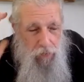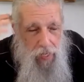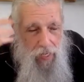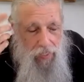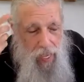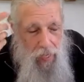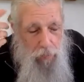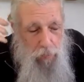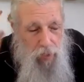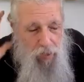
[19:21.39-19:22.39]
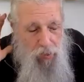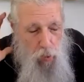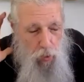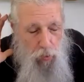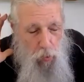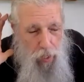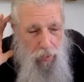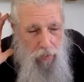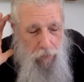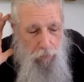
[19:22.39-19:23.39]
It can't be thought
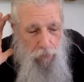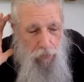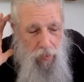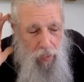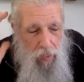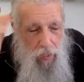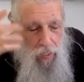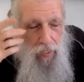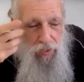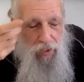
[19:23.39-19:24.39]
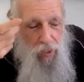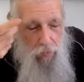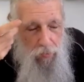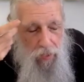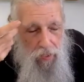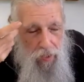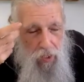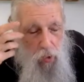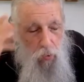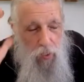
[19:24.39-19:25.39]
away. It's something,
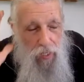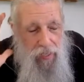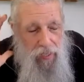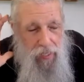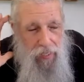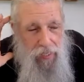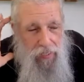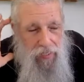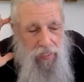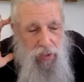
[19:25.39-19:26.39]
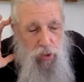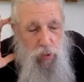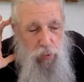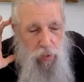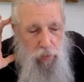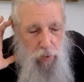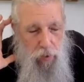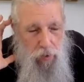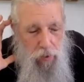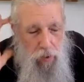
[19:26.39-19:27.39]
the only thing that's
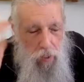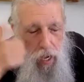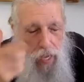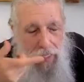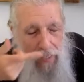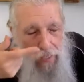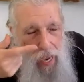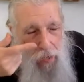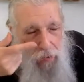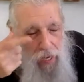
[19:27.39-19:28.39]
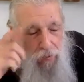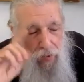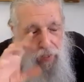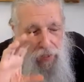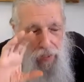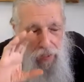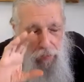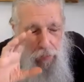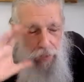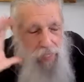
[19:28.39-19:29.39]
indubitable. I can doubt everything,
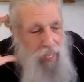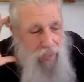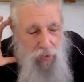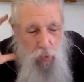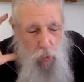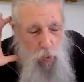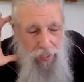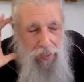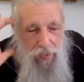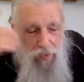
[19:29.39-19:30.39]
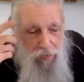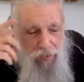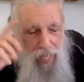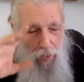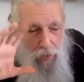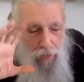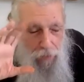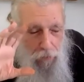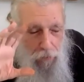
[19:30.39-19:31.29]
but that's the witness of doubting.